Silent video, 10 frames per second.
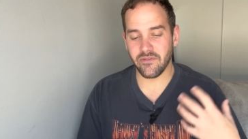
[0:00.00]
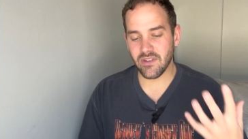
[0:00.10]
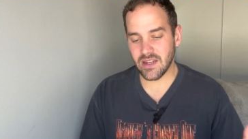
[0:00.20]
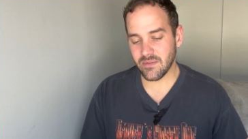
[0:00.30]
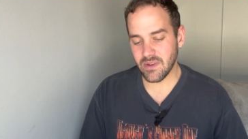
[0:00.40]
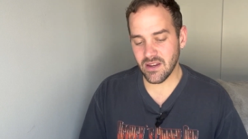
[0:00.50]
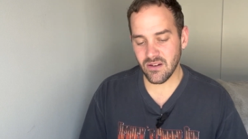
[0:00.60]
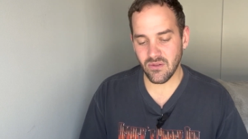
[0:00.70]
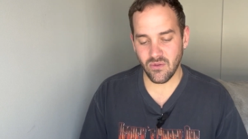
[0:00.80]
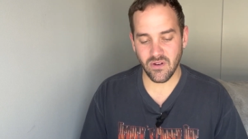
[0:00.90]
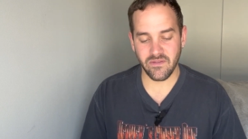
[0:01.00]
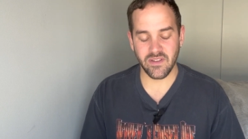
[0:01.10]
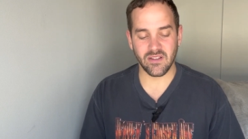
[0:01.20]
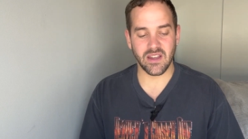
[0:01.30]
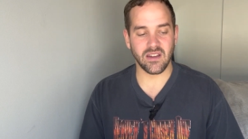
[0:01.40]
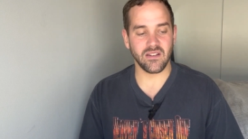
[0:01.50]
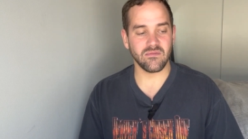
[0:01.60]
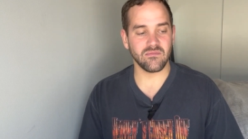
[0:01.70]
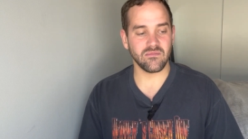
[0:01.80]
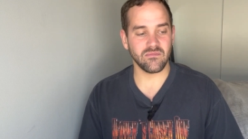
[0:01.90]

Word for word: freedom here or feel like um,